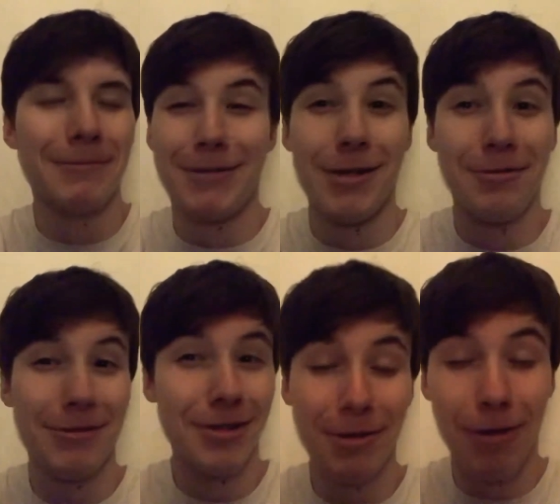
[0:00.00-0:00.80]
didn't,
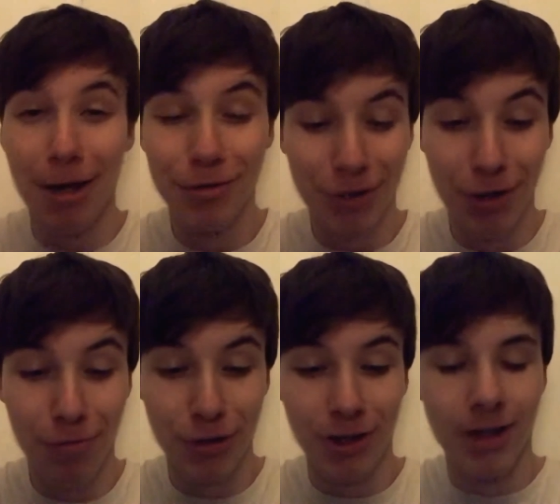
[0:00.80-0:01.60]
didn't, know what else to do. I
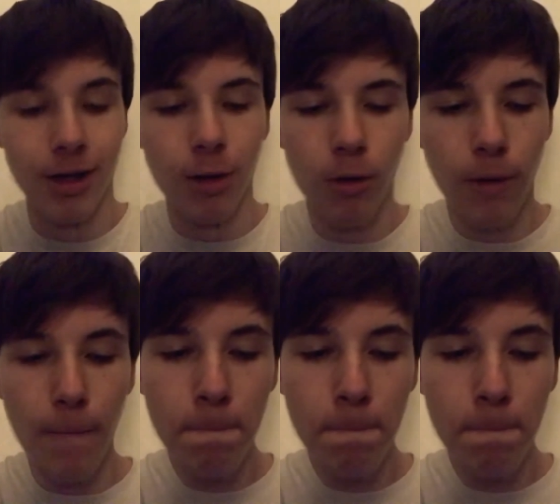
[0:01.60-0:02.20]
was like, you know what?